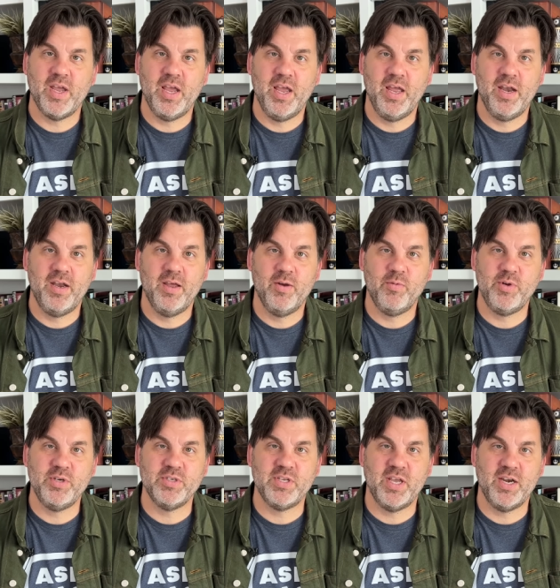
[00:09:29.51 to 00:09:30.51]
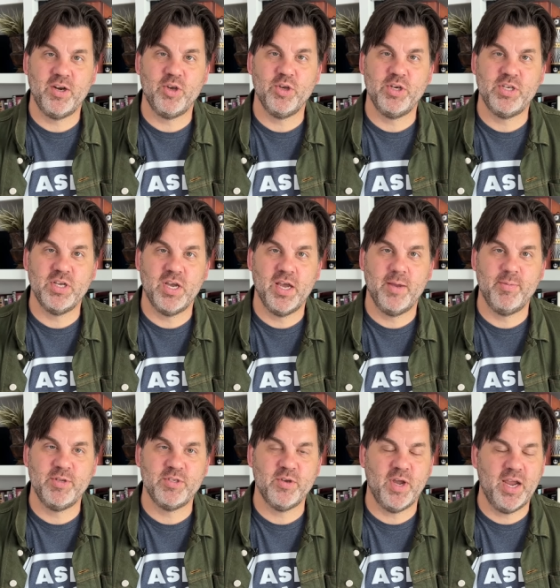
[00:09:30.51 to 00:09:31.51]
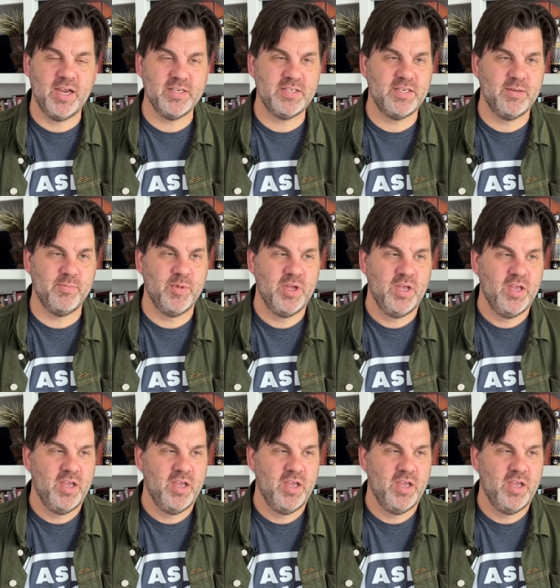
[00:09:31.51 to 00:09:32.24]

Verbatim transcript: And uh, we just had a good time. And so I asked him,